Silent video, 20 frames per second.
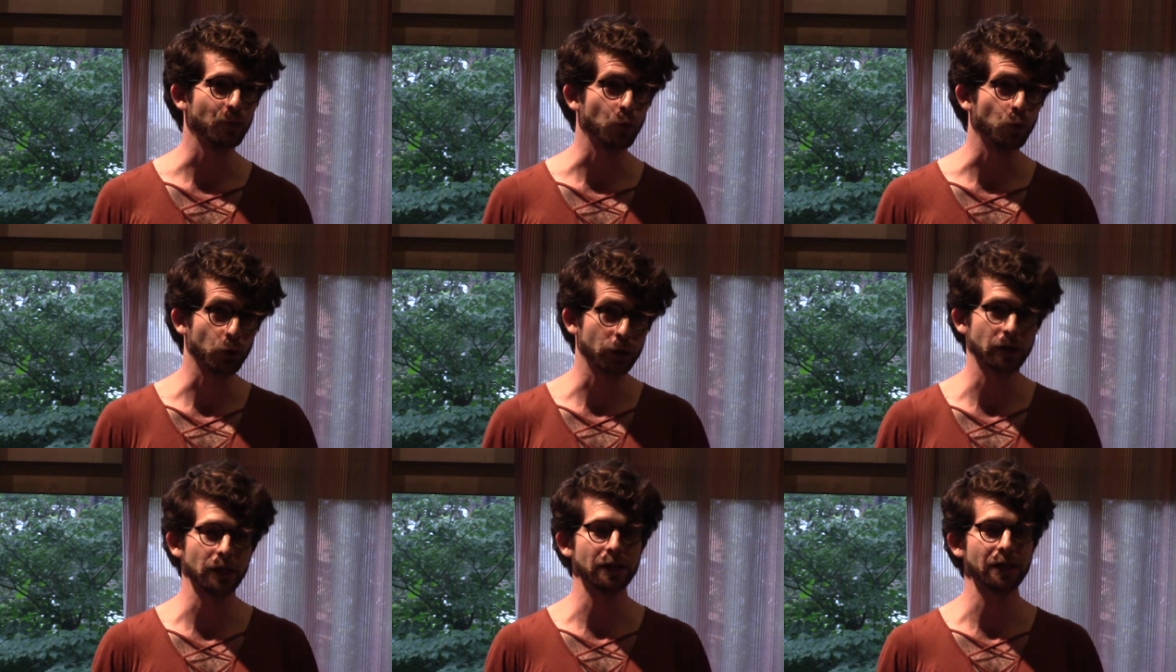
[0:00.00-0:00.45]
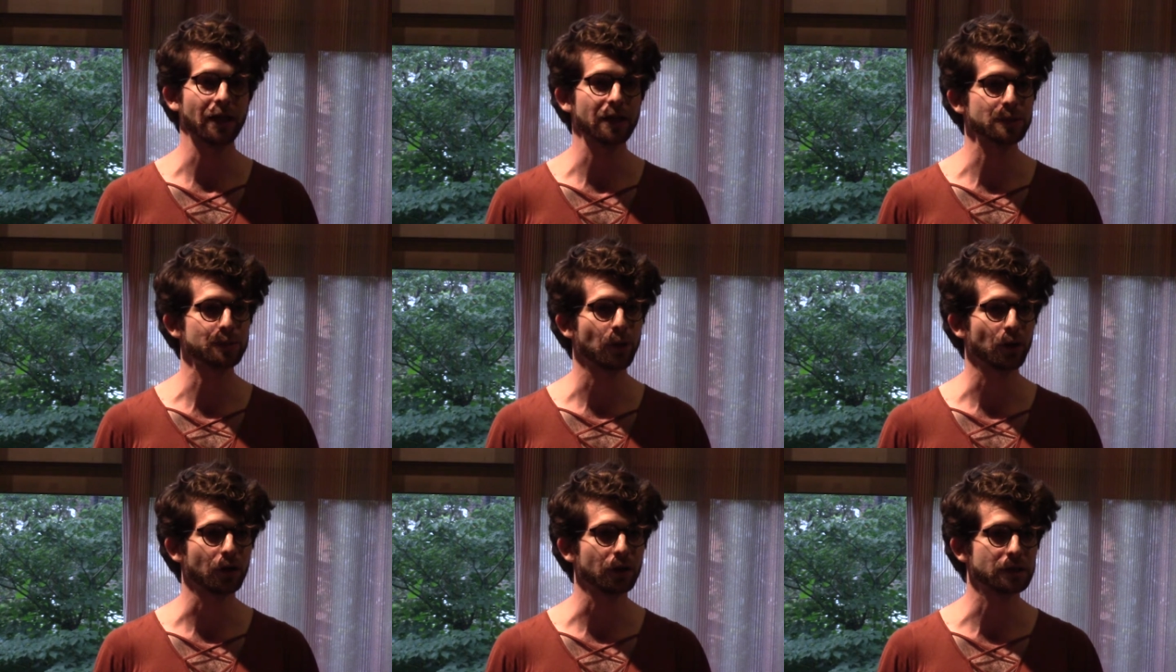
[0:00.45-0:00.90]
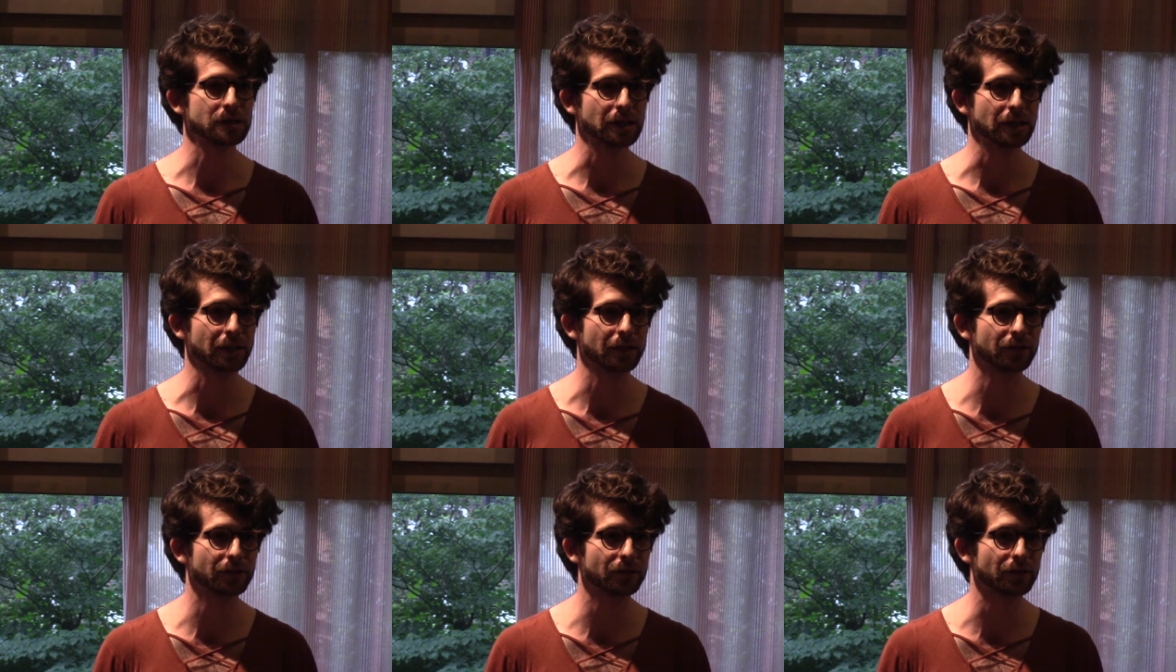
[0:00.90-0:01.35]
working class
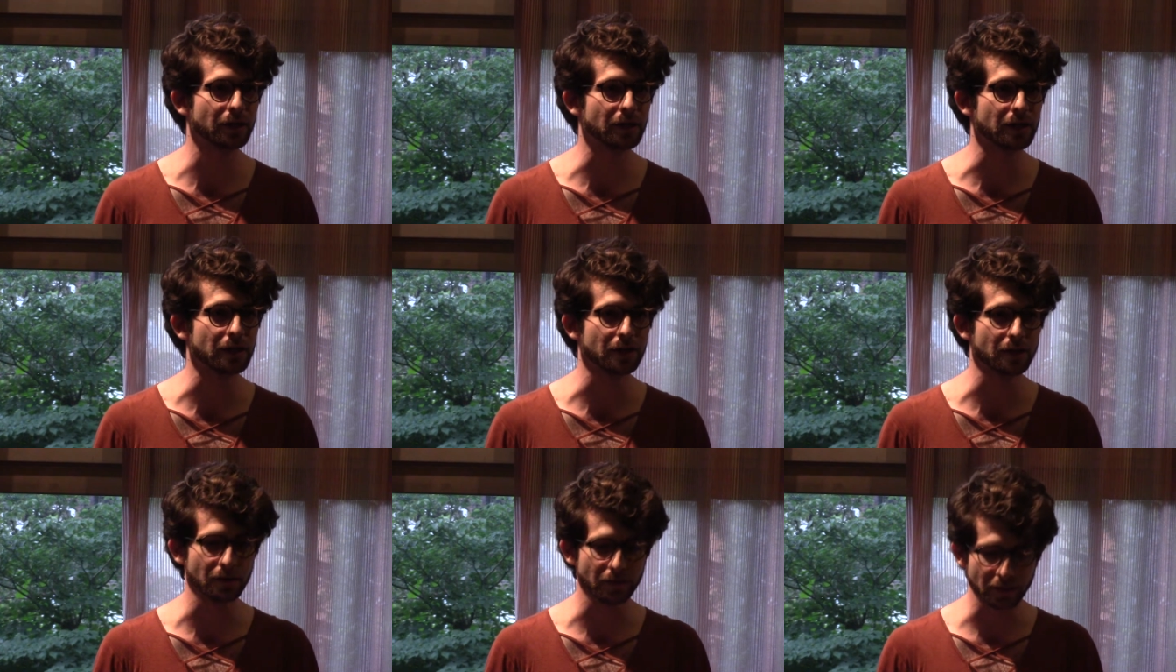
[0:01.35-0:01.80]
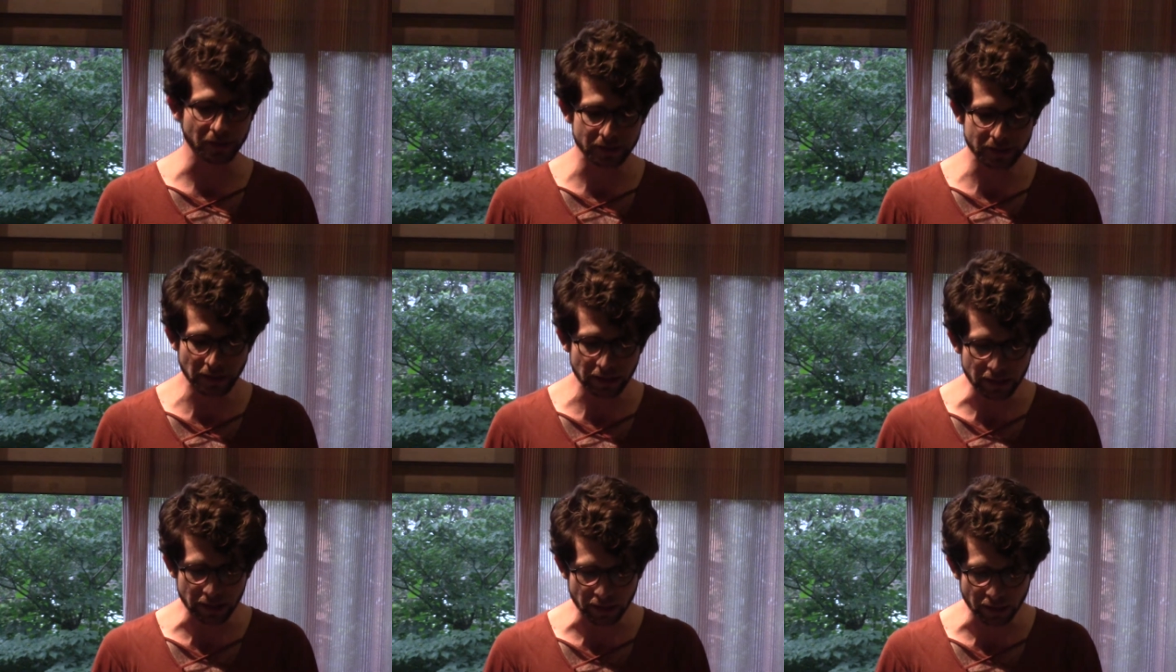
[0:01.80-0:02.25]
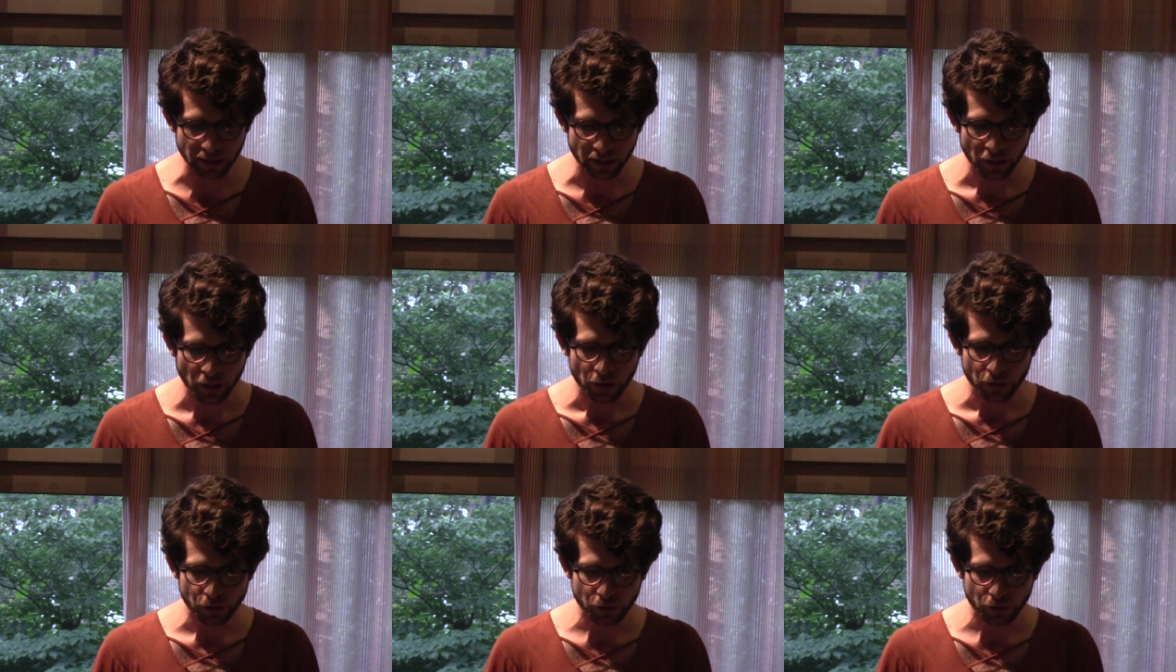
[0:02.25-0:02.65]
politics in the city.